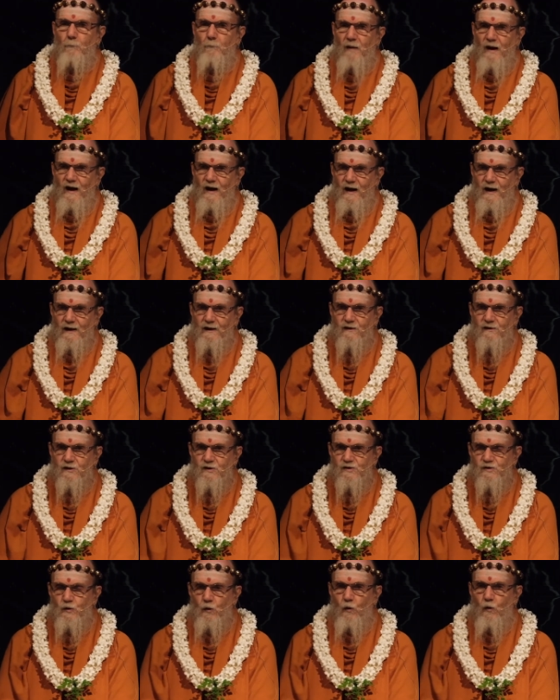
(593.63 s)
But the
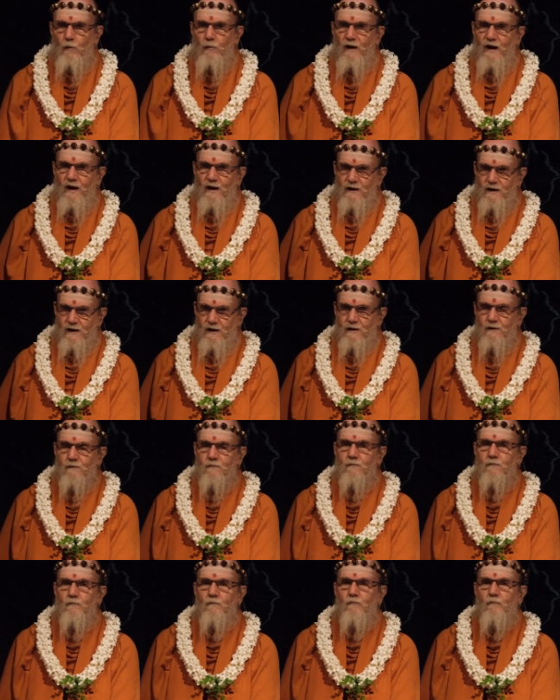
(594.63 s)
soul body
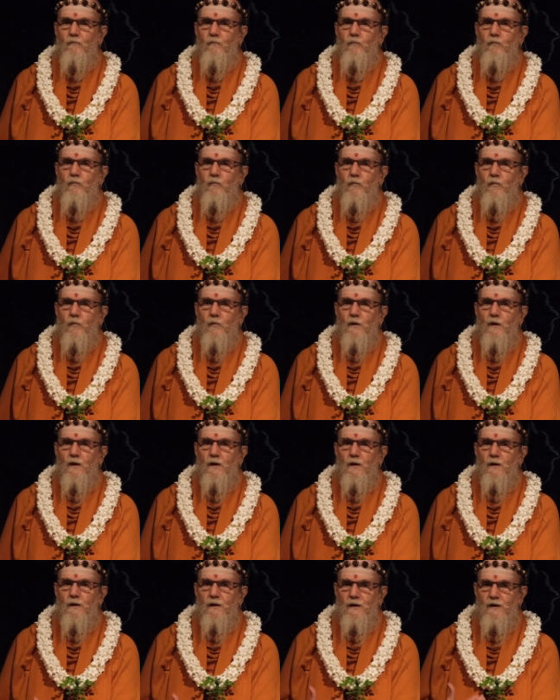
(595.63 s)

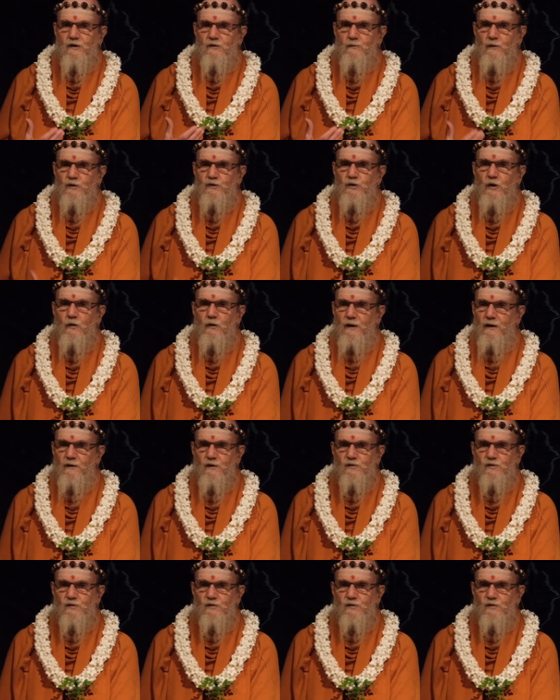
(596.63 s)
is maturing.